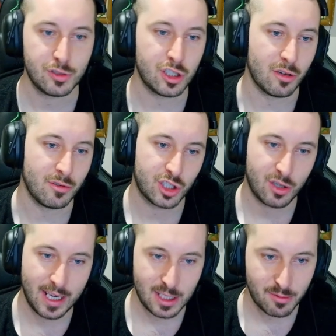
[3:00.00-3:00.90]
don't
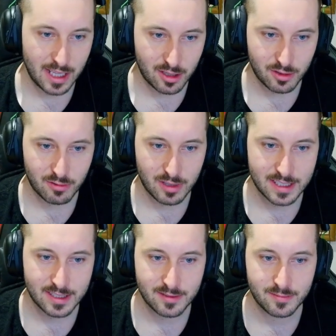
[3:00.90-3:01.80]
trade without good
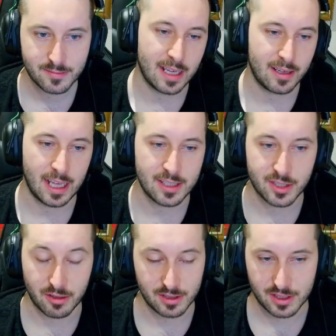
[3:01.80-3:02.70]
reason, and
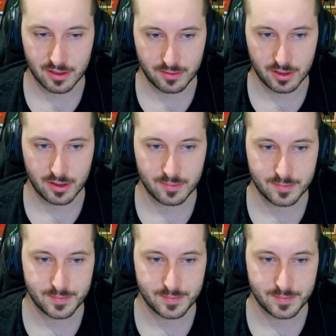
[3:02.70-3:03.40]
so on and so forth.